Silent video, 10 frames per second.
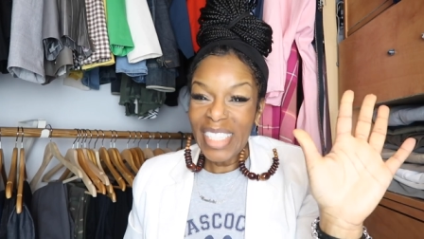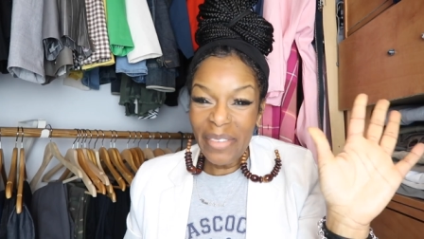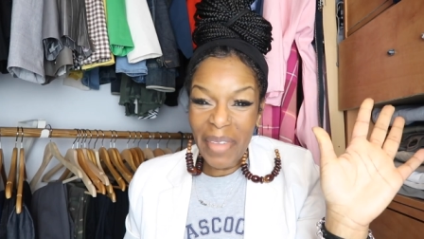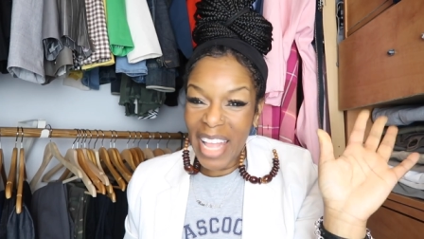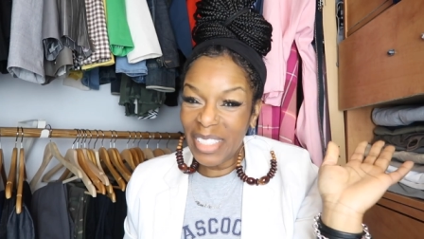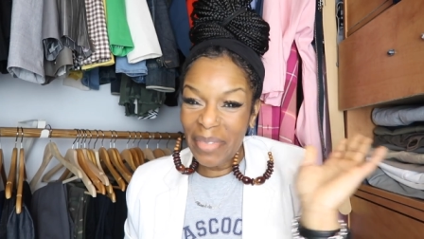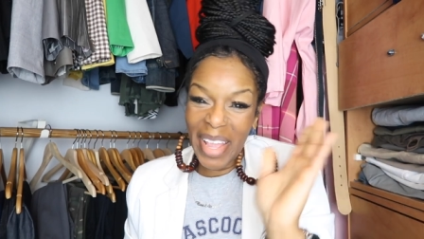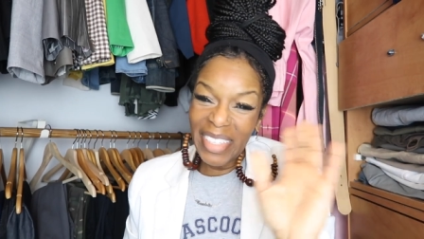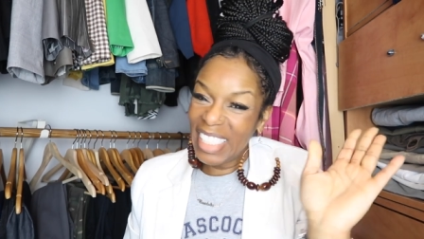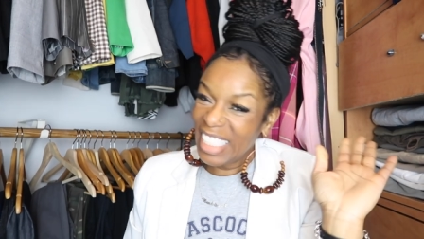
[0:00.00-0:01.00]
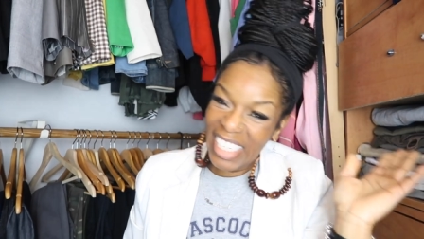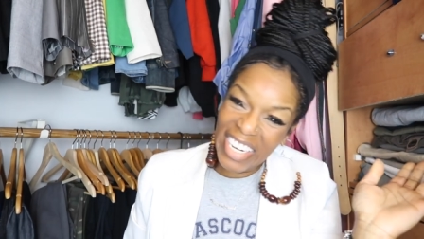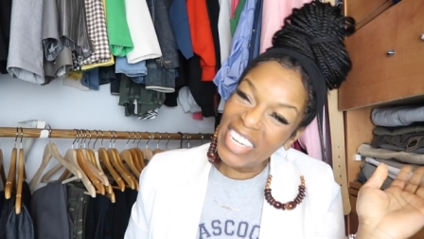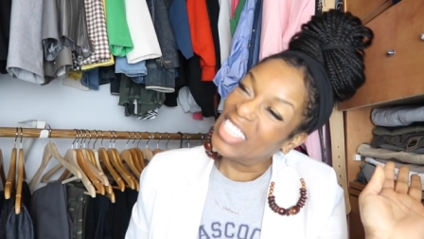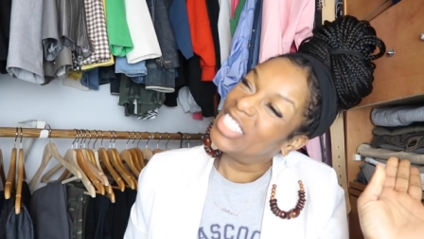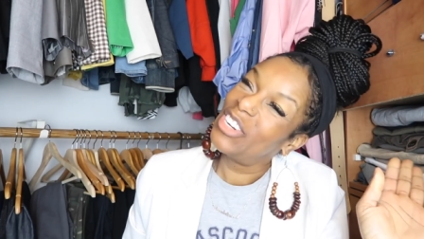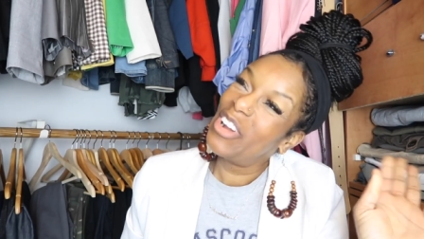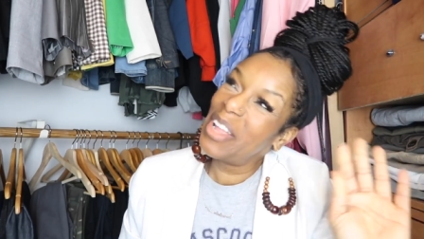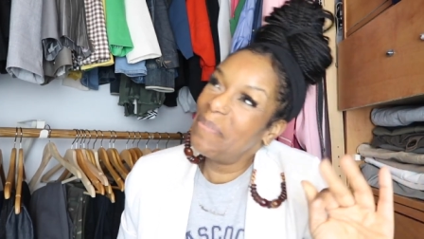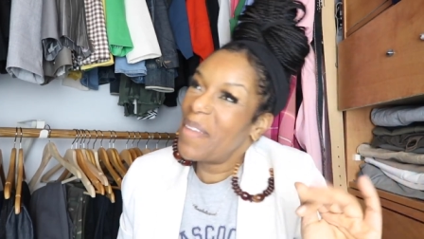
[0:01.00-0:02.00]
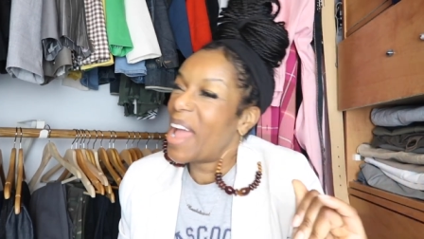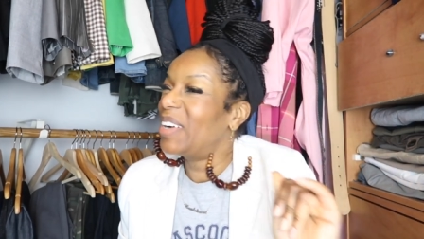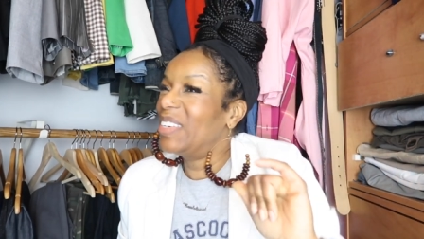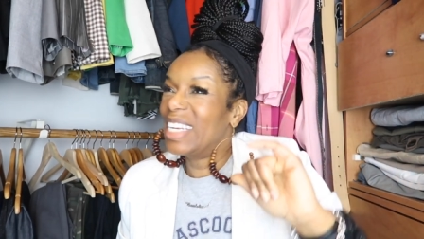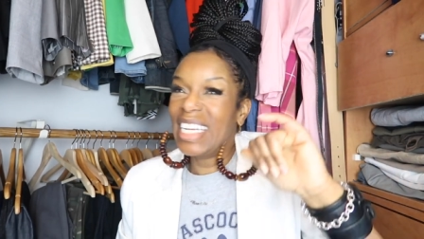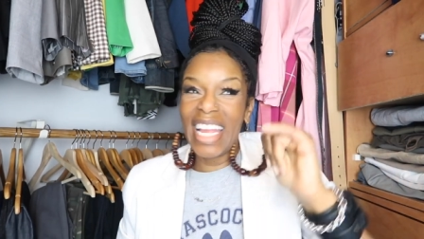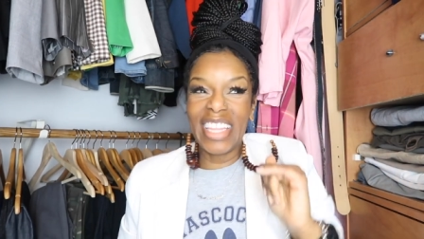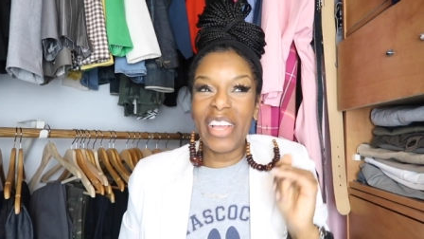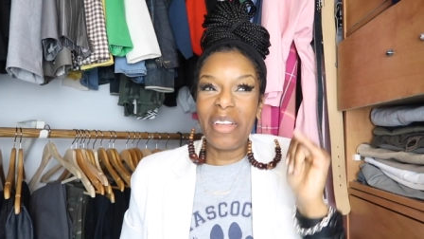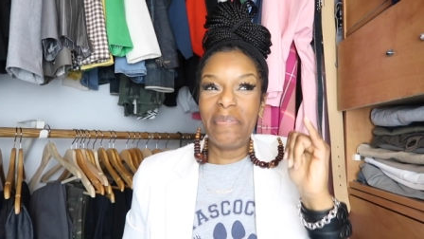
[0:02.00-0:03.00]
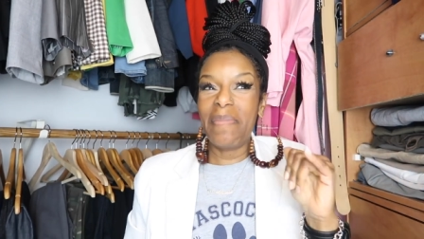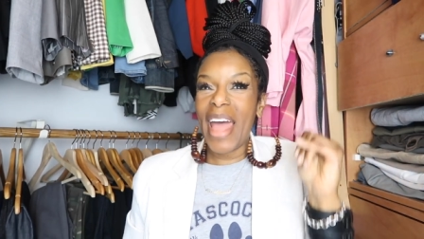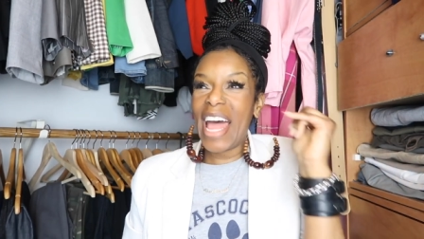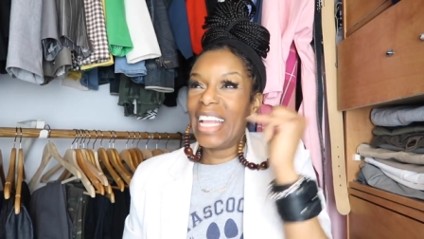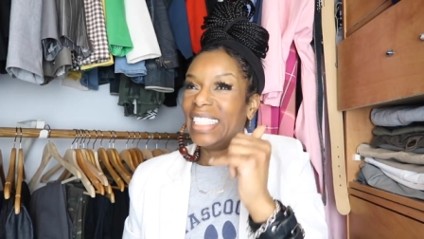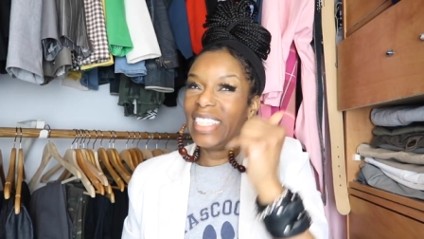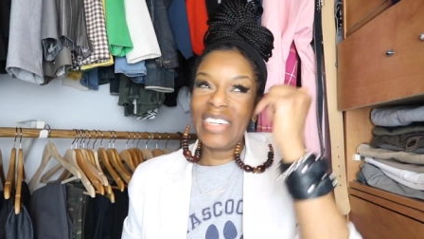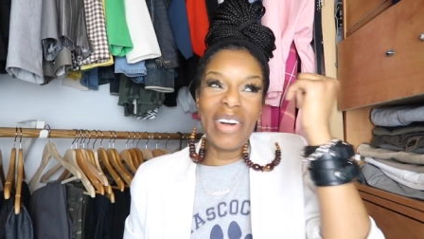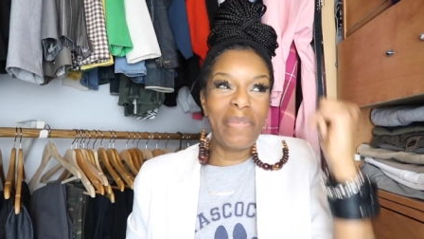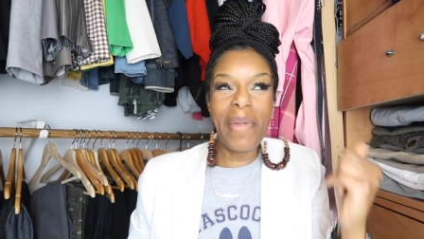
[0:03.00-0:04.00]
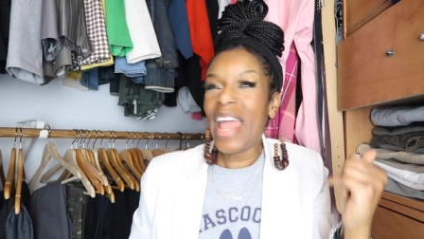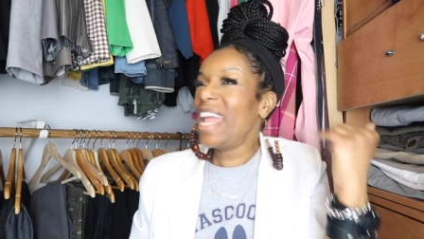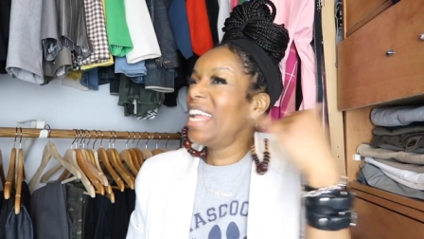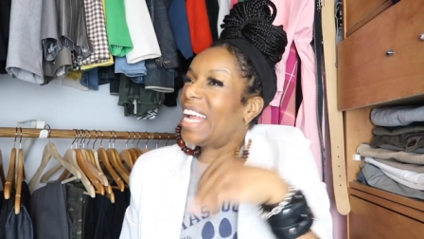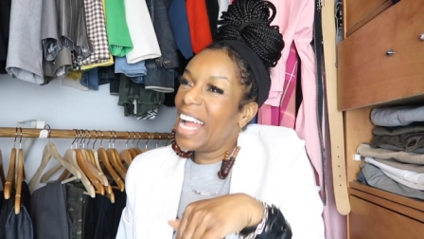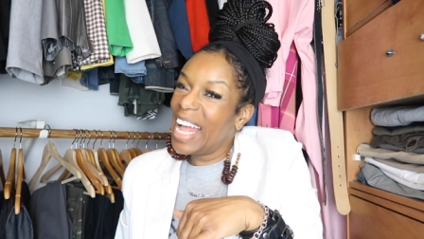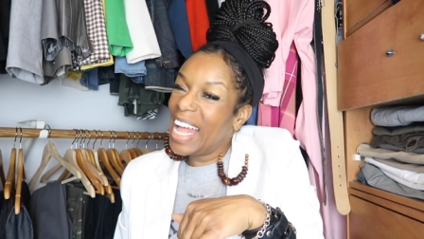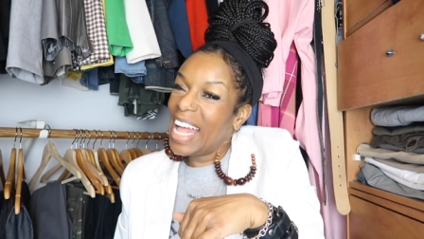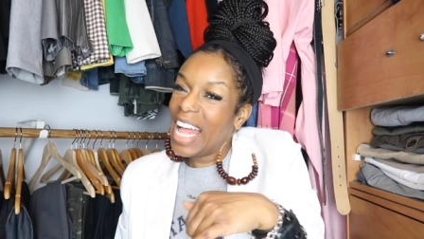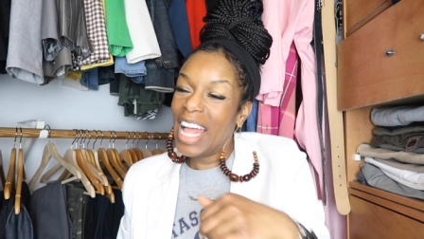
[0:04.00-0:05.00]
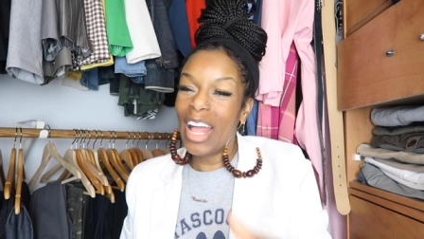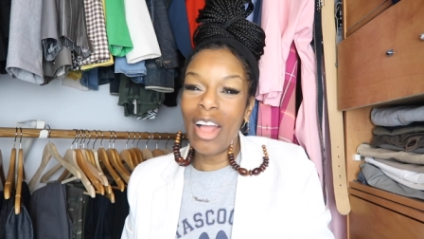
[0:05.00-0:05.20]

up, Bazzle Babes? It's your girl Joy back with another Bazzle Banger.